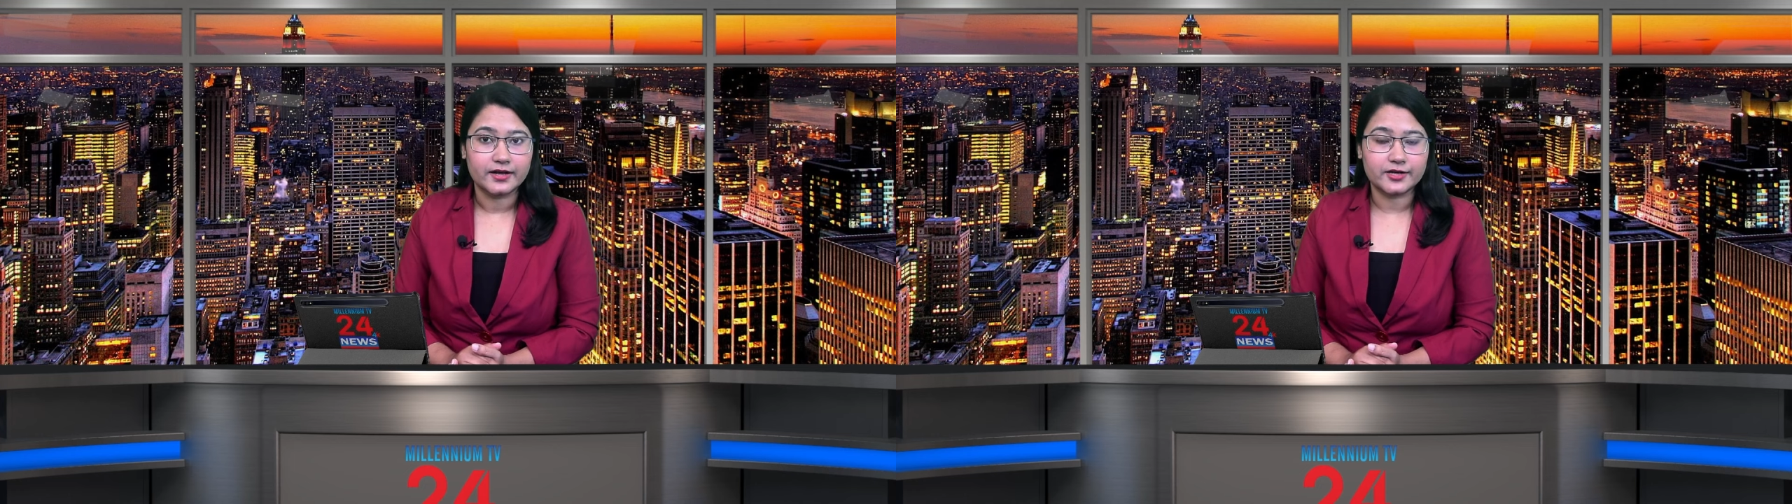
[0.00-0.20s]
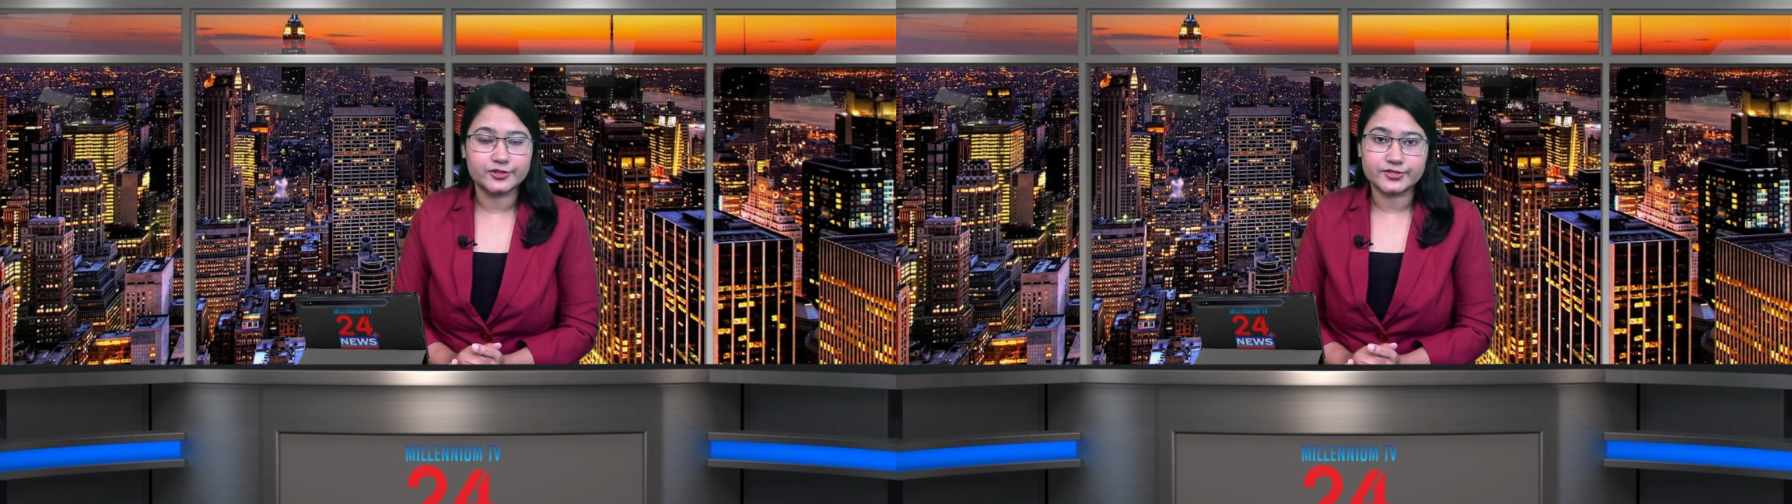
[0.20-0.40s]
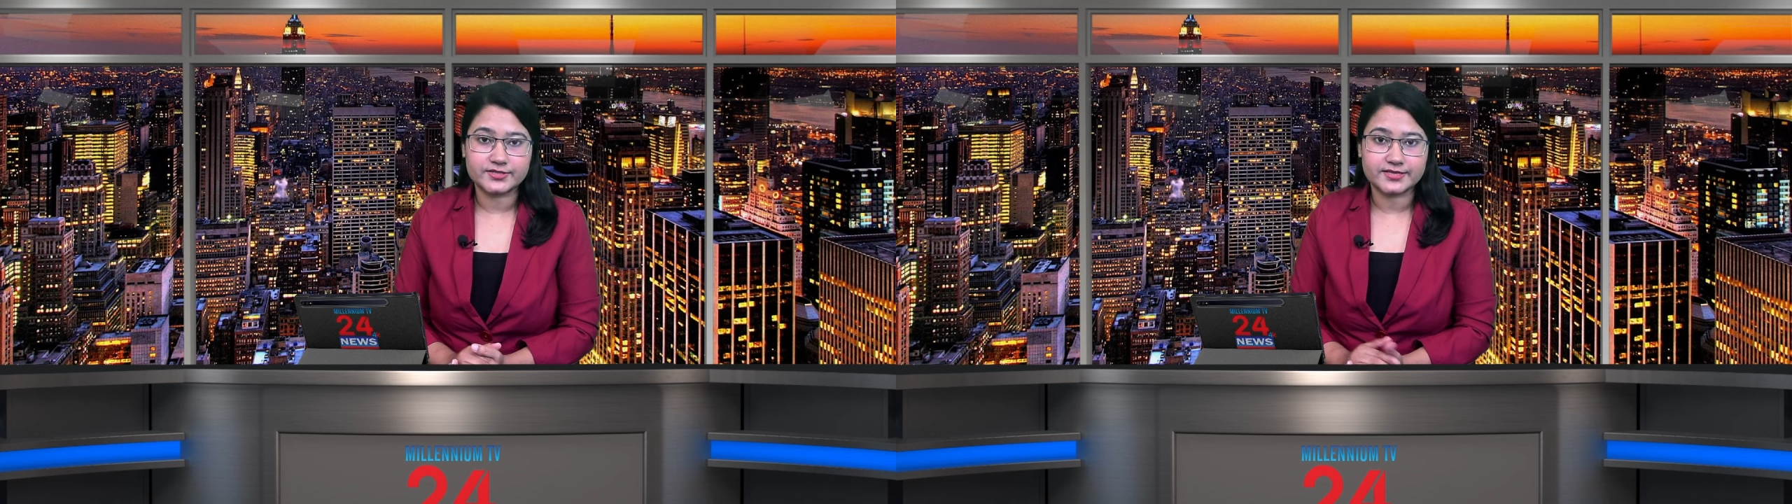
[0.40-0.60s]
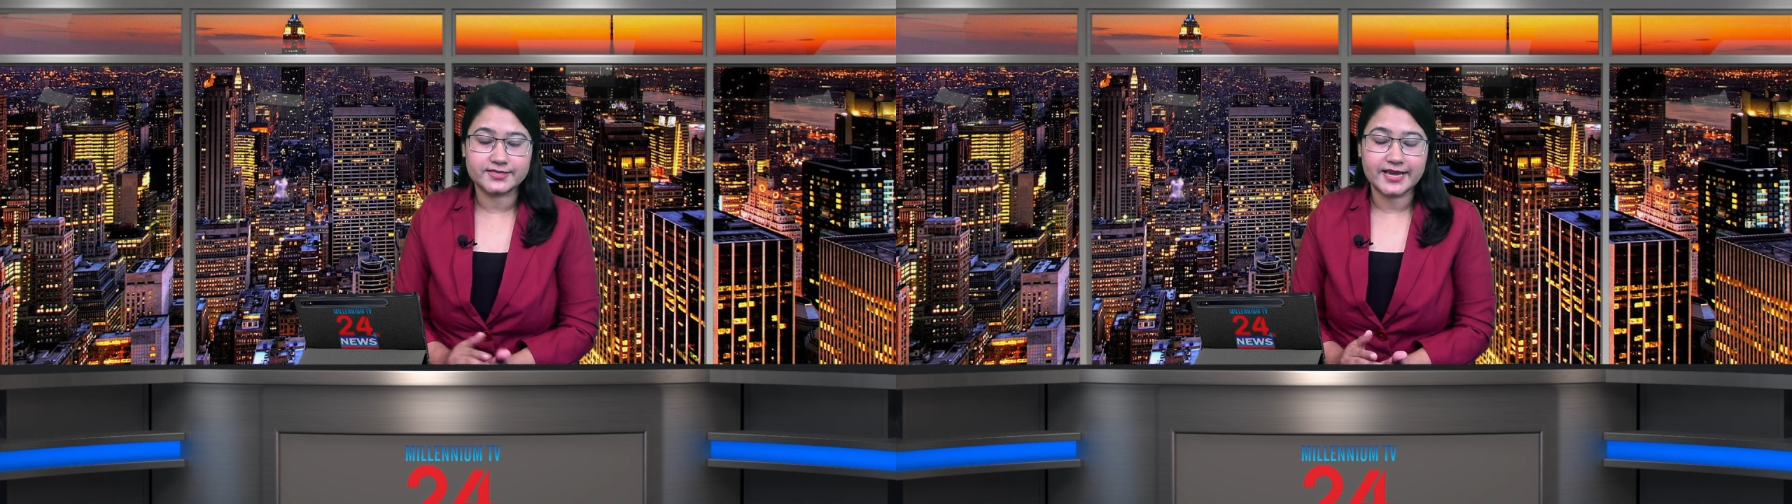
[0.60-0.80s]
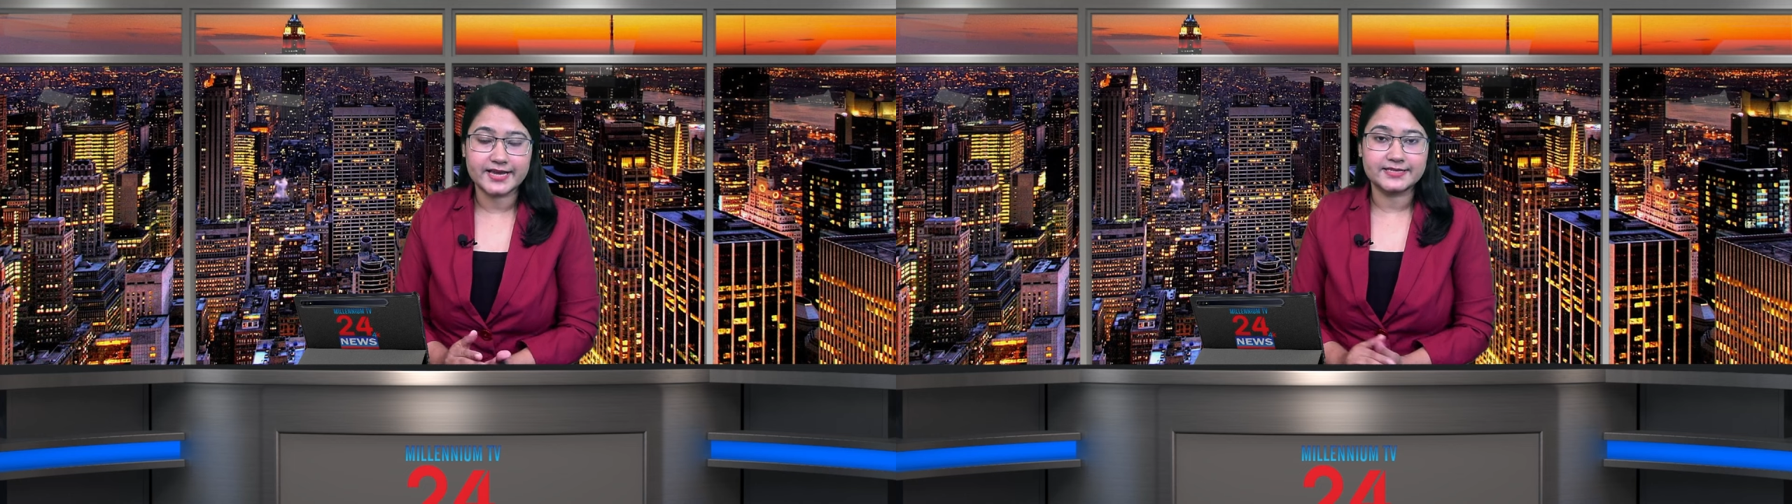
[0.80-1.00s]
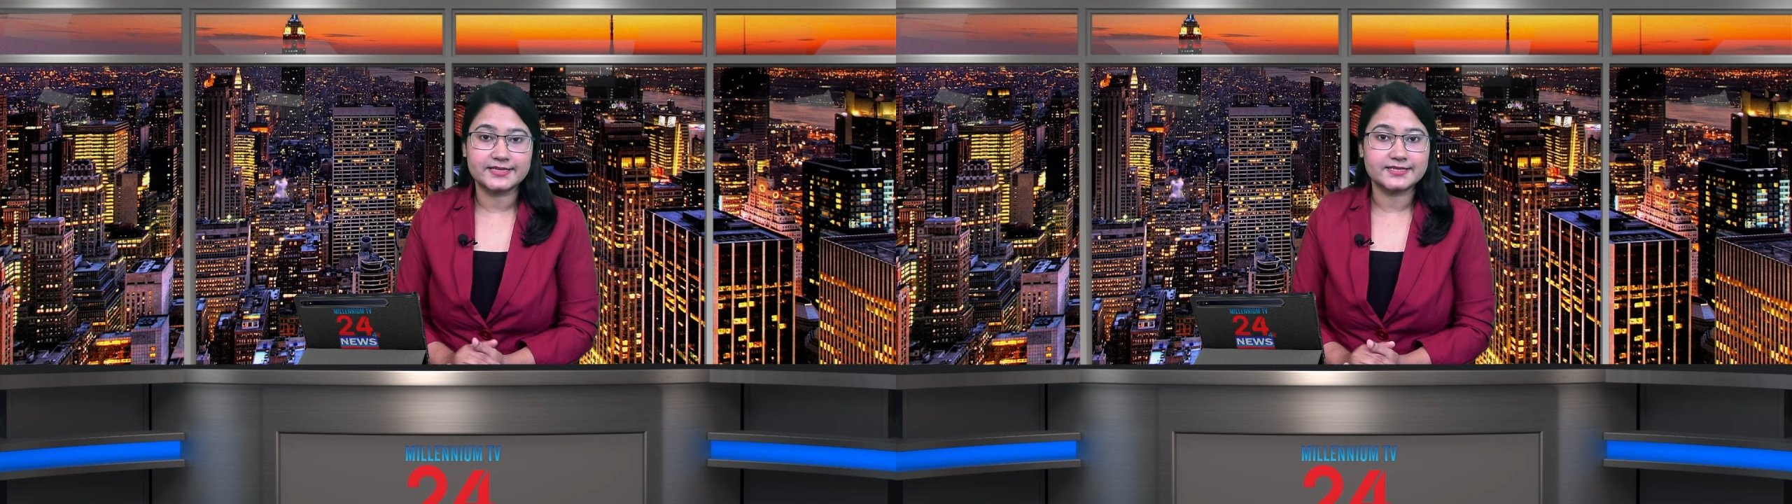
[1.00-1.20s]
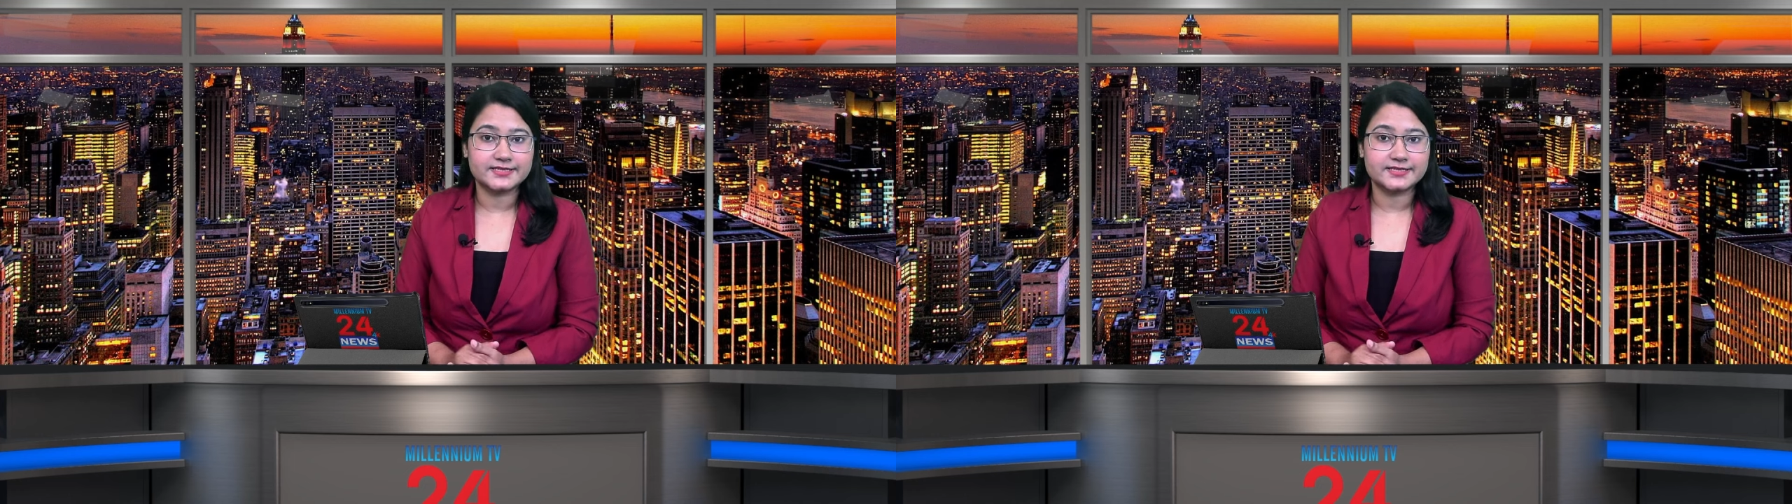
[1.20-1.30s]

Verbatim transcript: Hutchinson said in a